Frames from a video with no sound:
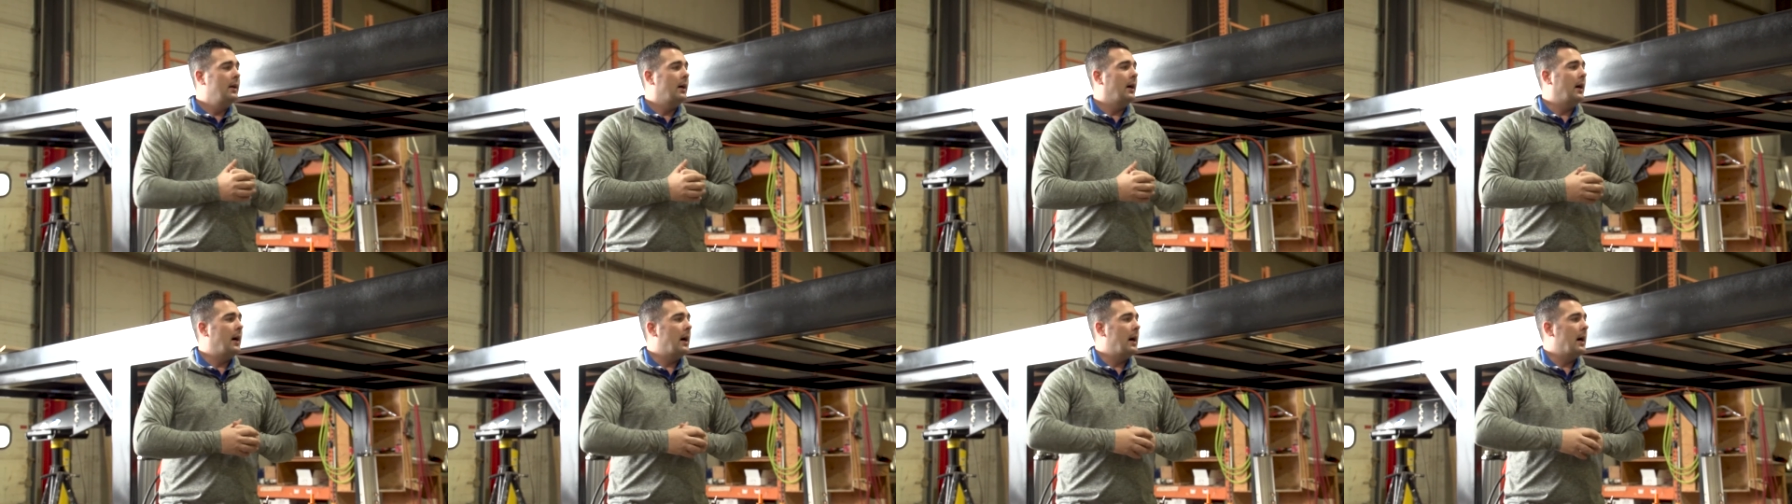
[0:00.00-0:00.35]

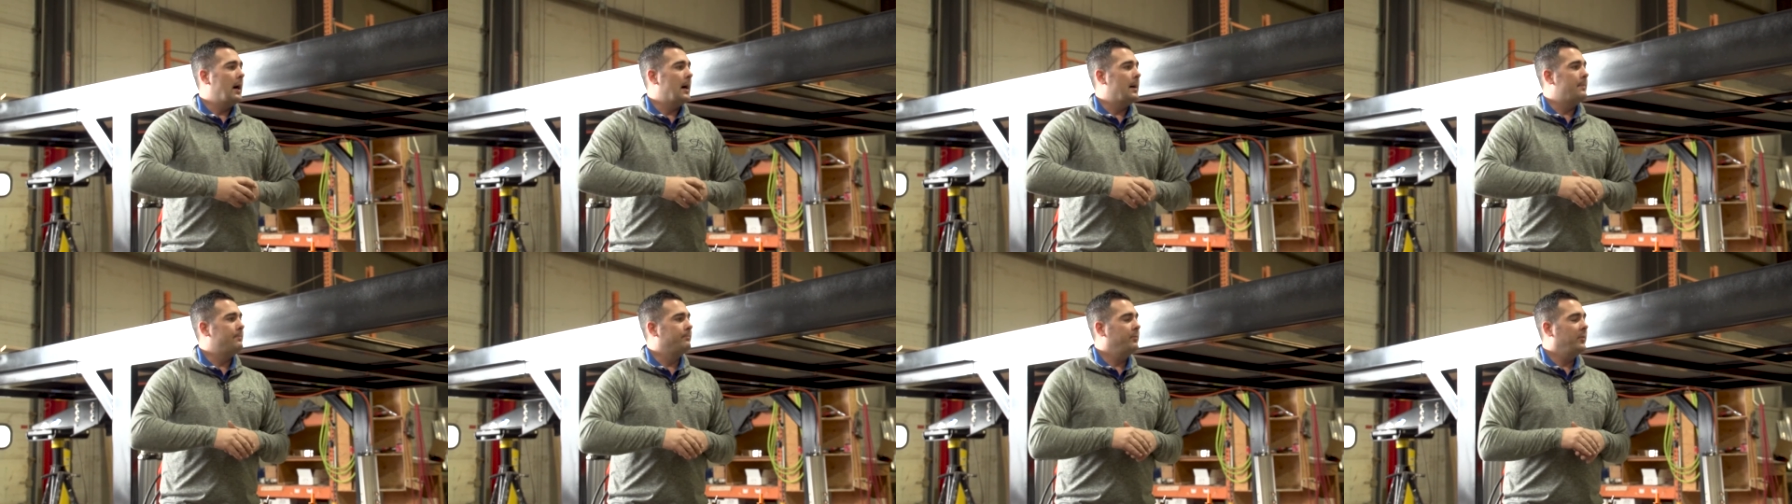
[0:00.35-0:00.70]

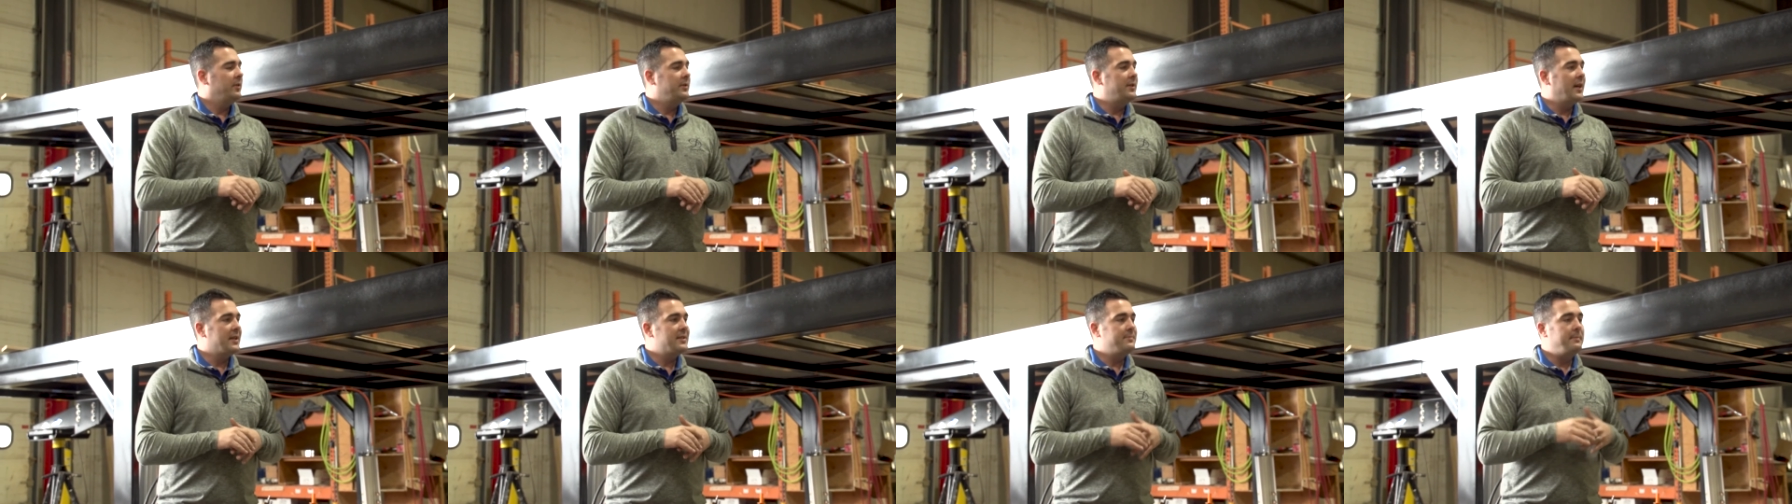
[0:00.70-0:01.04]

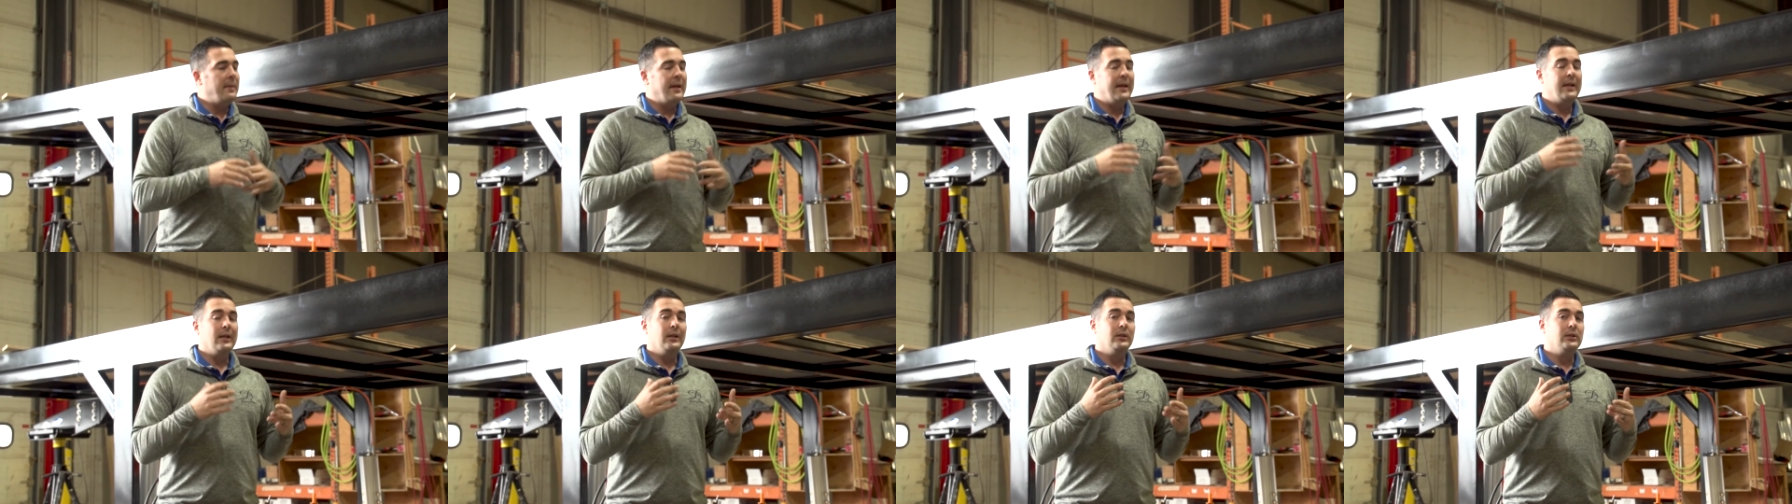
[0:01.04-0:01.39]
Does
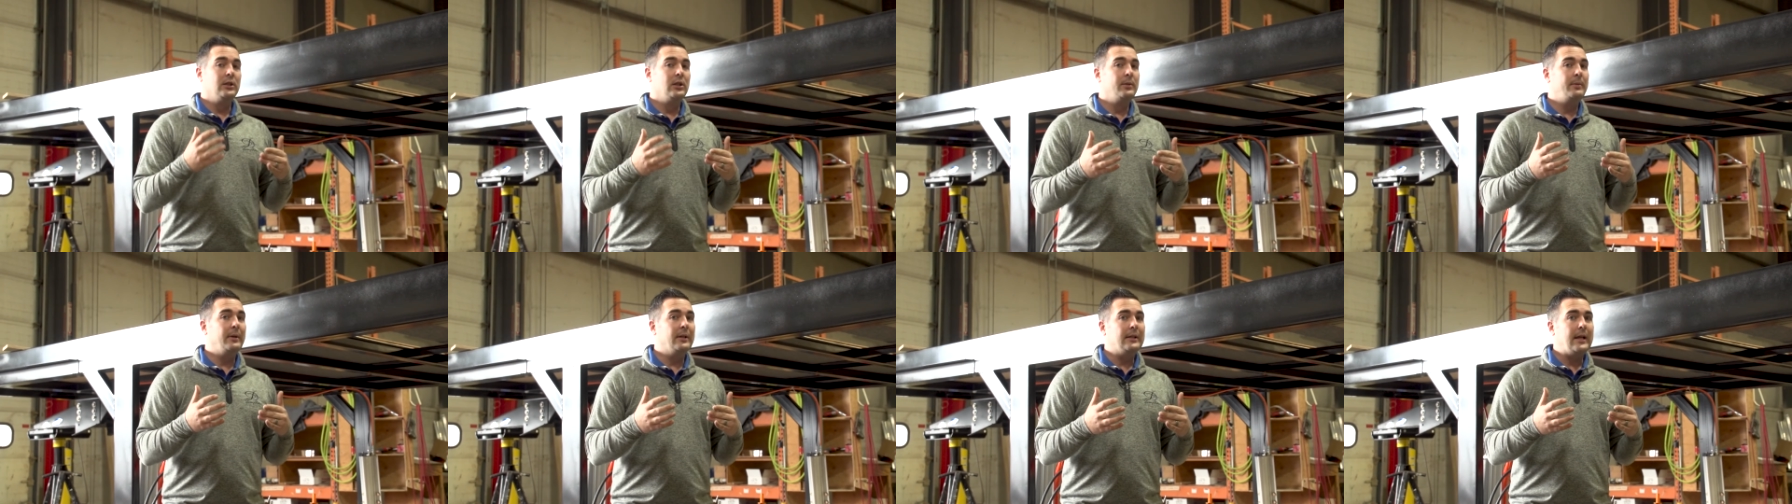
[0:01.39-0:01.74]
make it a
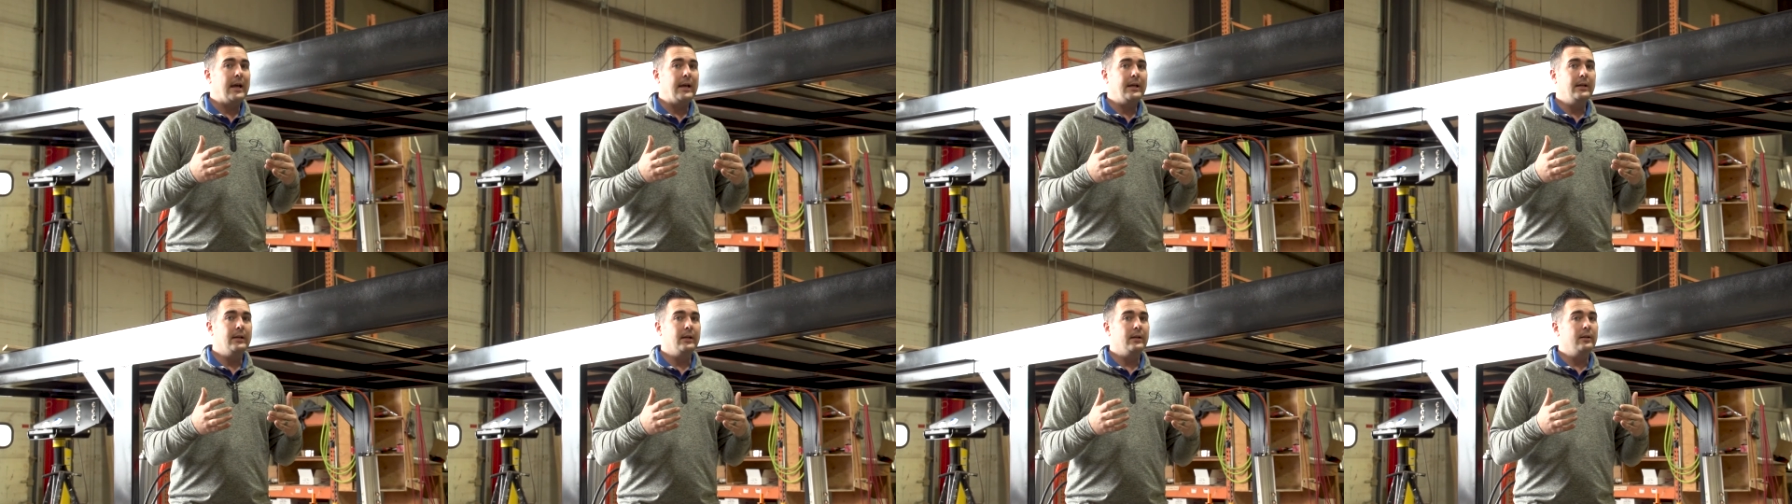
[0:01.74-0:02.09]
little bit
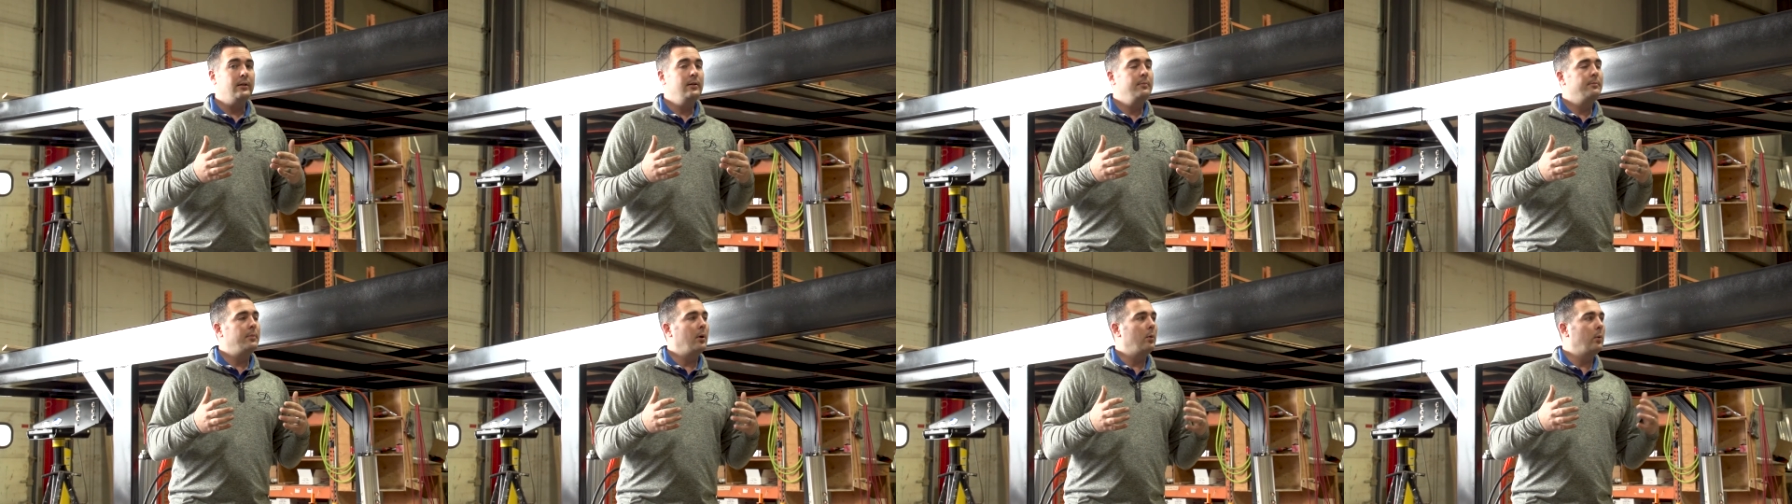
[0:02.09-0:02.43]

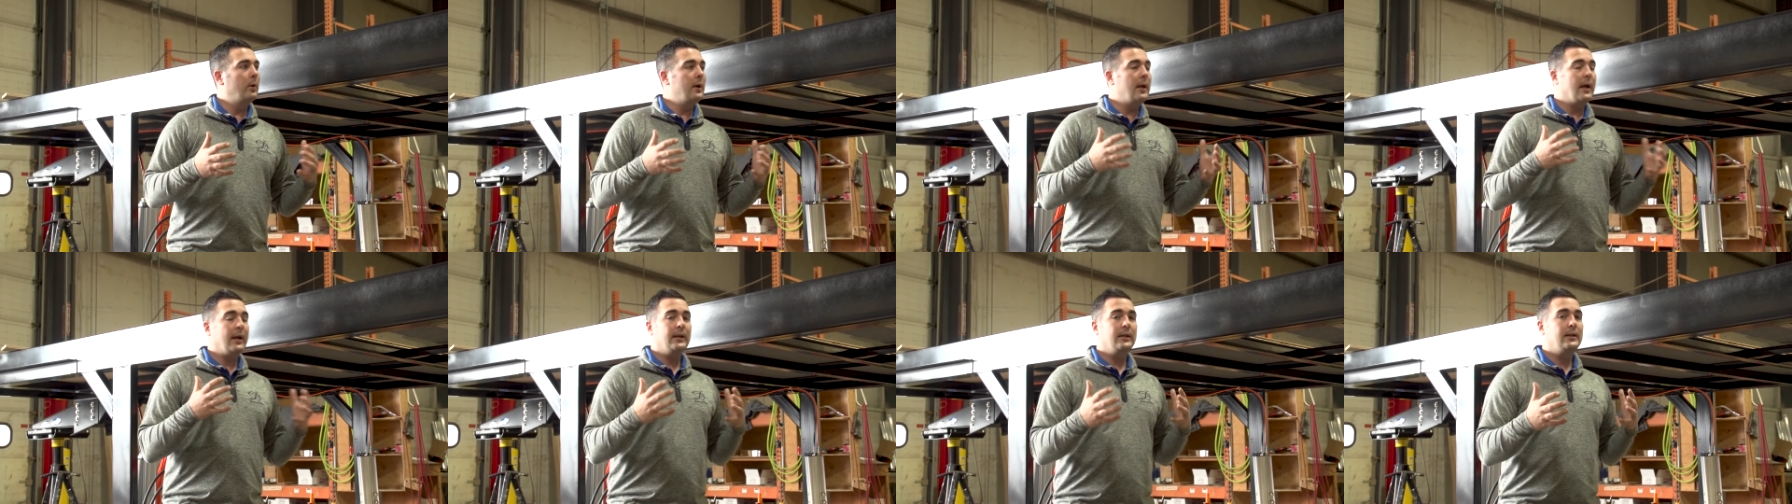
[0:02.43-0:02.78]
lighter, but
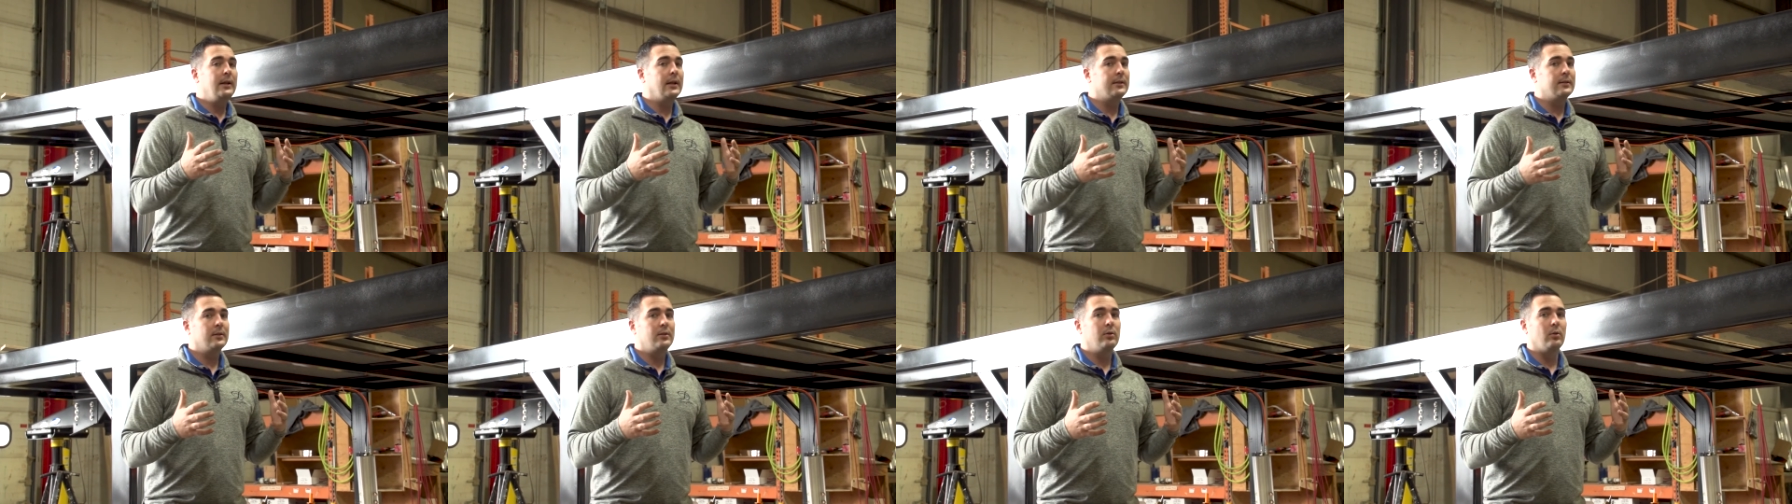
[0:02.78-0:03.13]
we're not going to
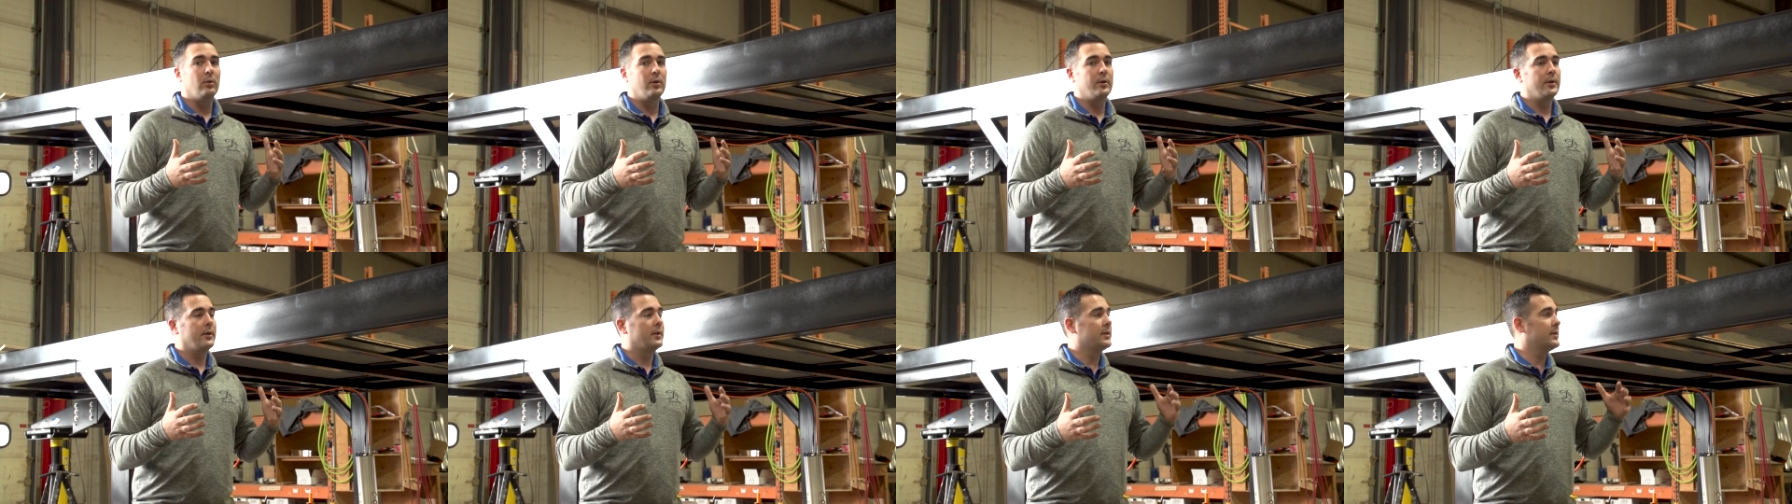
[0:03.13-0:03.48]
cut the
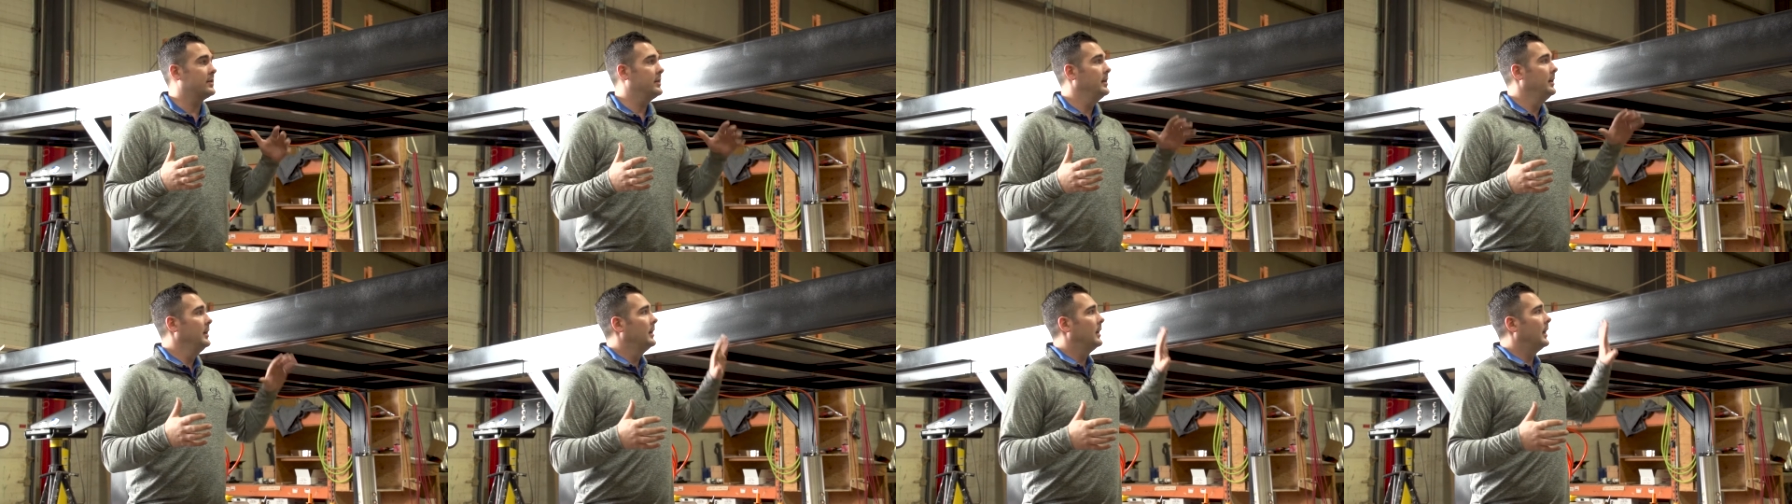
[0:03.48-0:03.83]
corners.